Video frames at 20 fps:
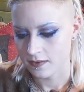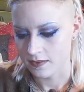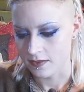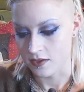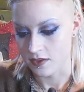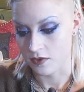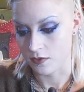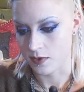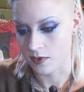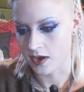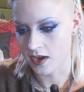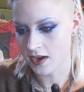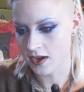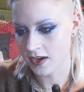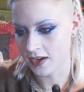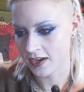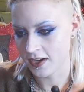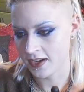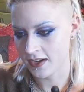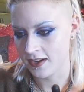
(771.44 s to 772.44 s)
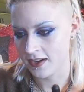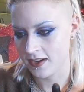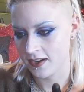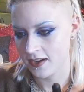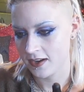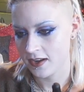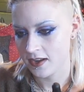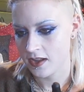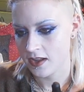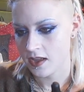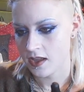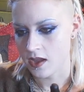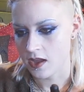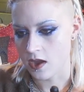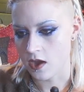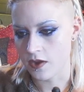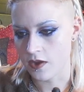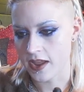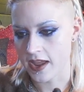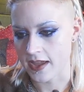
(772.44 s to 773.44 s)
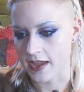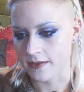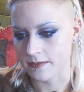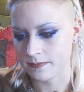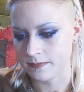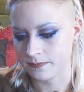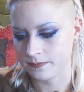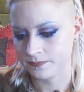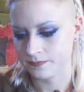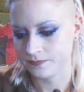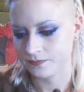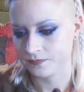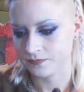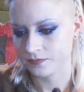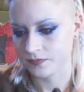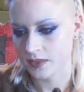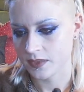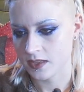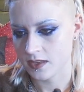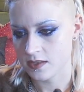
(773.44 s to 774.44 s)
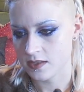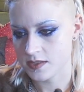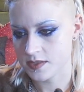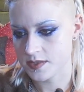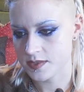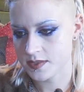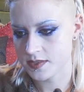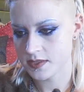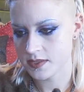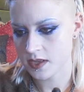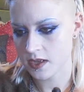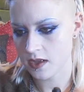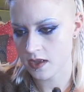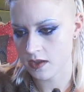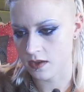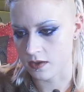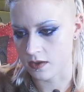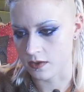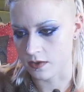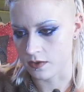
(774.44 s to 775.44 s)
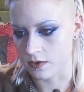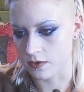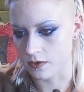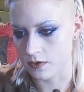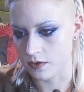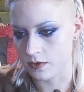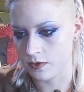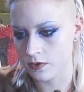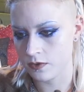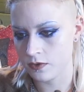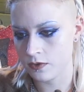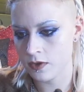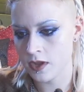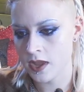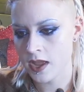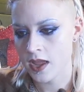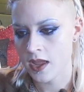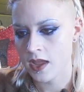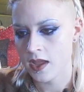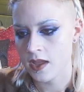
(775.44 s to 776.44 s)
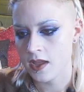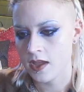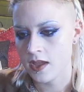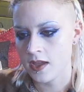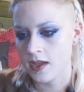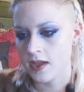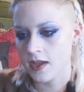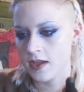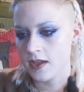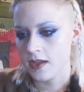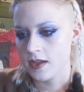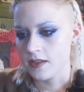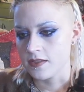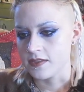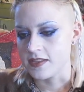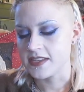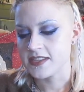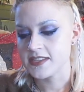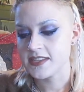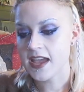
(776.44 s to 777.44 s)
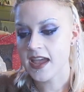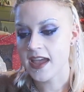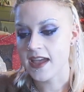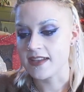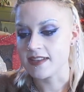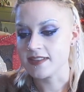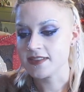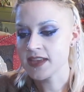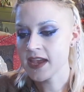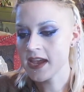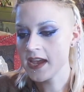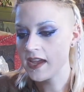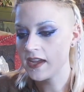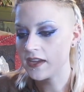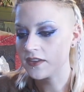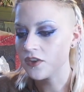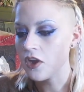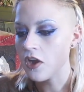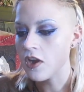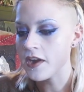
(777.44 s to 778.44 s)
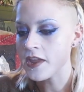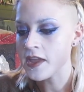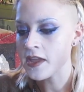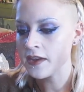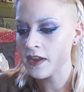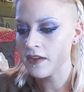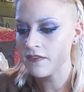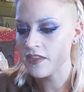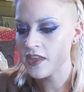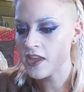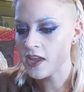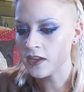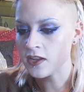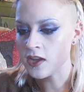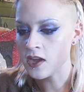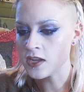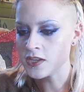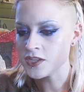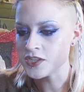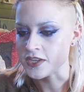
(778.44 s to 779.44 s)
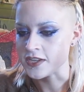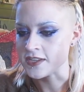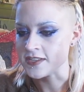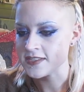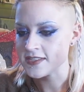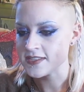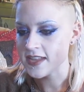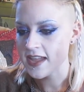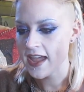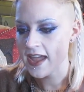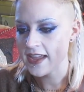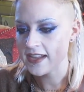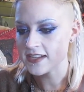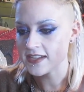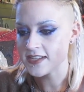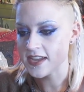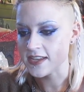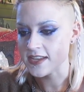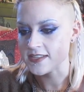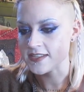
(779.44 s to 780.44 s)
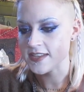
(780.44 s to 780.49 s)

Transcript: You are. Okay, so, this says, Guardian of the Unconscious, Hecate